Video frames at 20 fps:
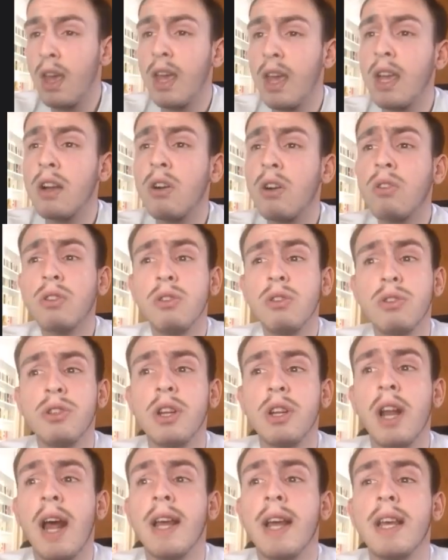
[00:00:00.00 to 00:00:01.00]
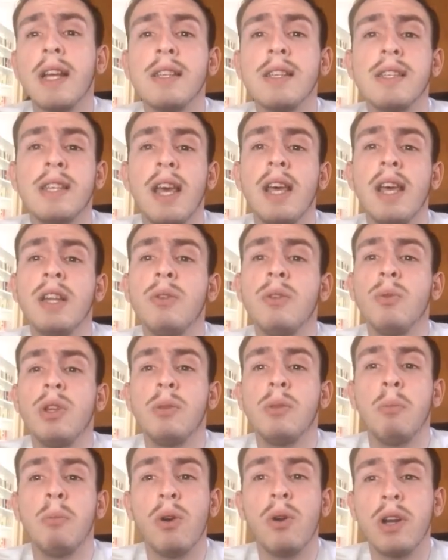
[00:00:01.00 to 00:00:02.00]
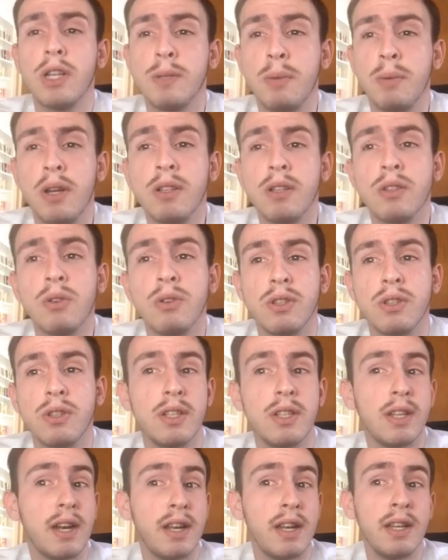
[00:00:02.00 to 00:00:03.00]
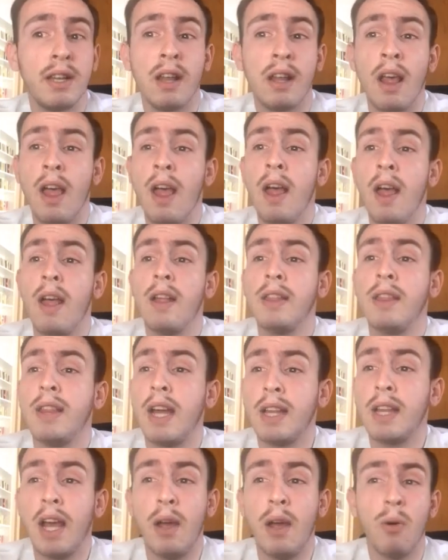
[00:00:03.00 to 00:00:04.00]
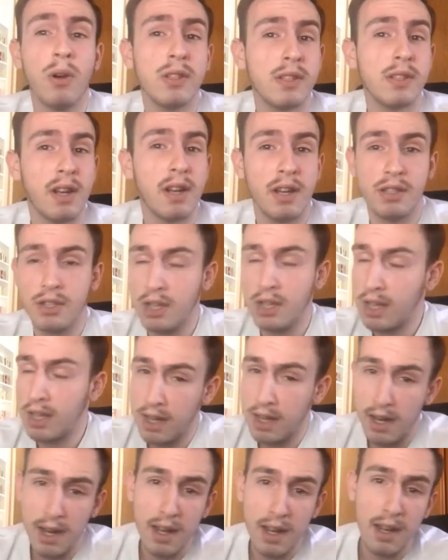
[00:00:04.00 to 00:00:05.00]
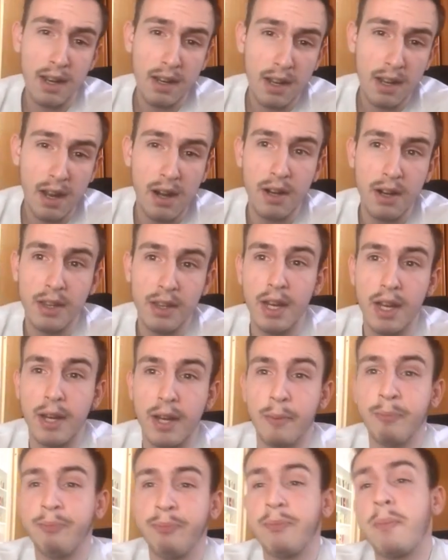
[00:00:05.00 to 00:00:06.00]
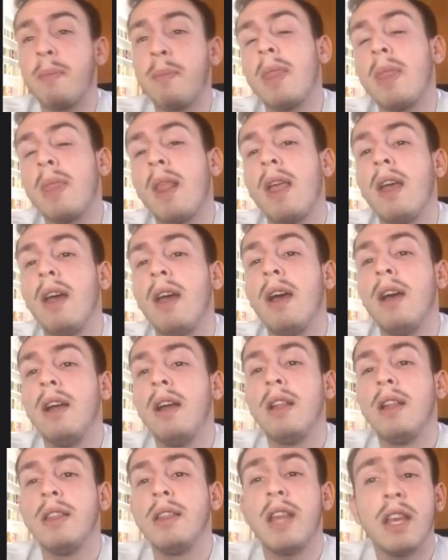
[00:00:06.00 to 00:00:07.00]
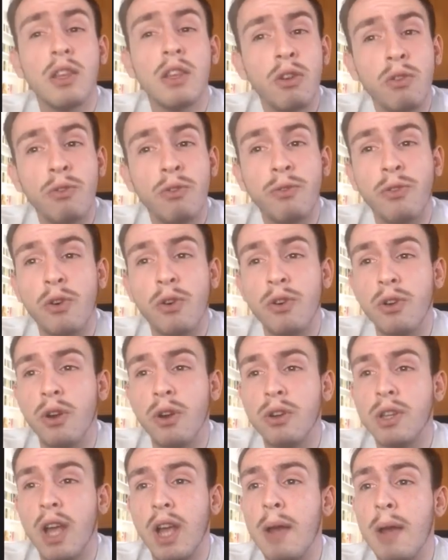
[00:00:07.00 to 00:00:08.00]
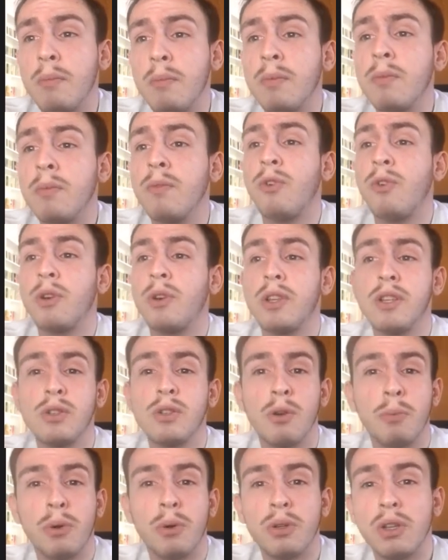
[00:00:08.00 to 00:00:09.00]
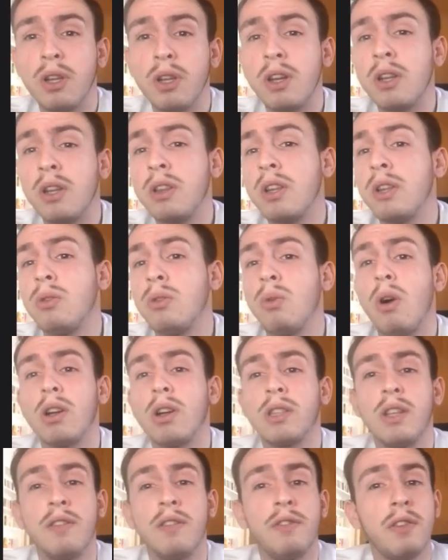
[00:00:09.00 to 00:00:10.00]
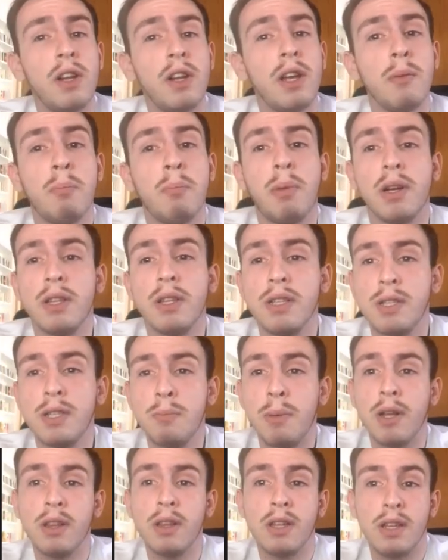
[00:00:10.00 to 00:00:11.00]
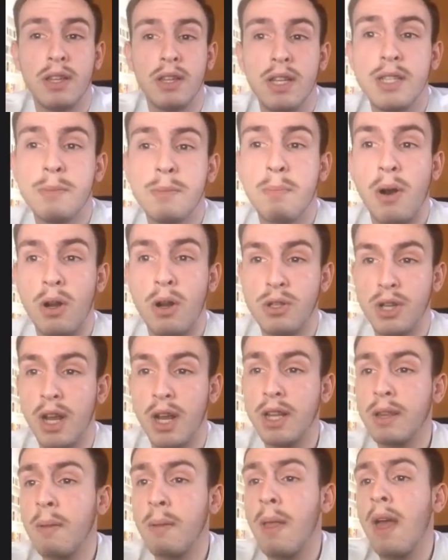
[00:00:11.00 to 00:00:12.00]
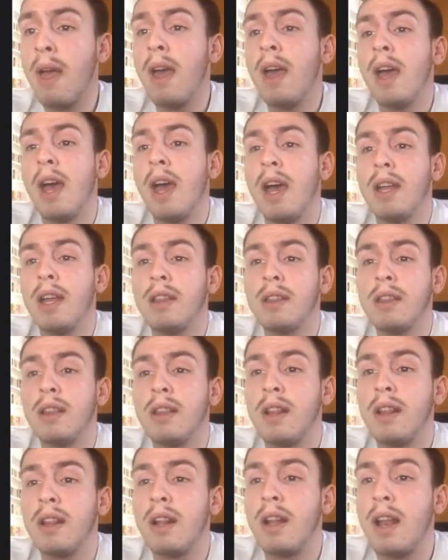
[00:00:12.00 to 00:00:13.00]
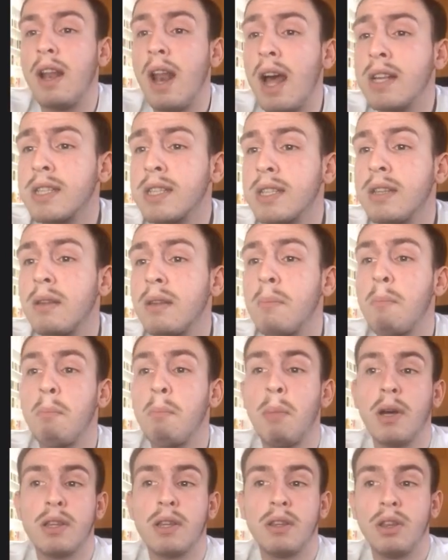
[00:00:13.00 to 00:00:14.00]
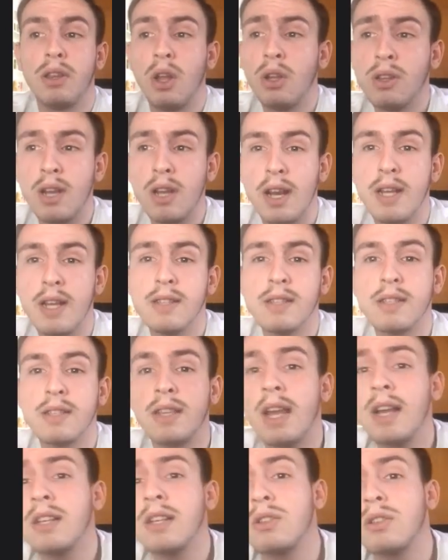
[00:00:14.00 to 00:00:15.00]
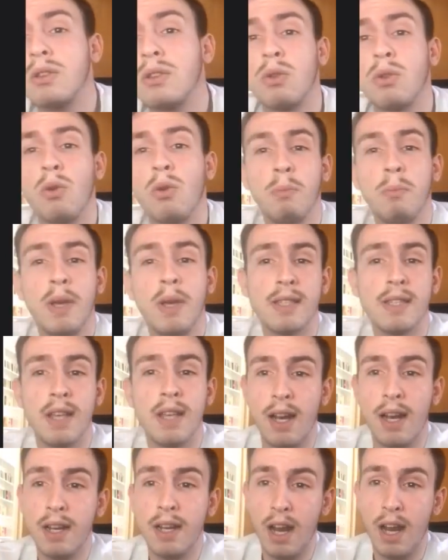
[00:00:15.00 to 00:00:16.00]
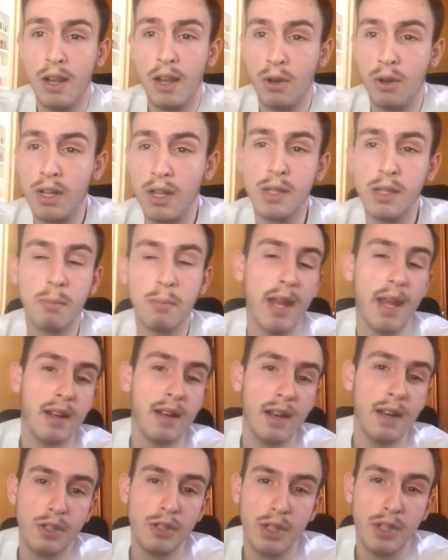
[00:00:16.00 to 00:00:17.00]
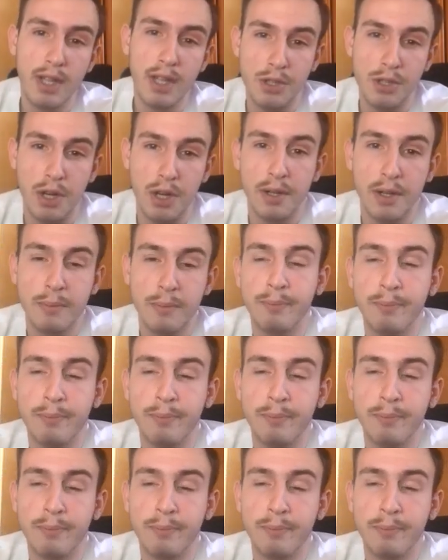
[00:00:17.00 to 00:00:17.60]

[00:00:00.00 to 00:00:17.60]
In conclusion, I can say it with more experience considering that I was recently in quarantine. Thank you for your time, for this opportunity to actively participate in this project. And last but not least, thanks to Miss Alina Ionita, my English teacher.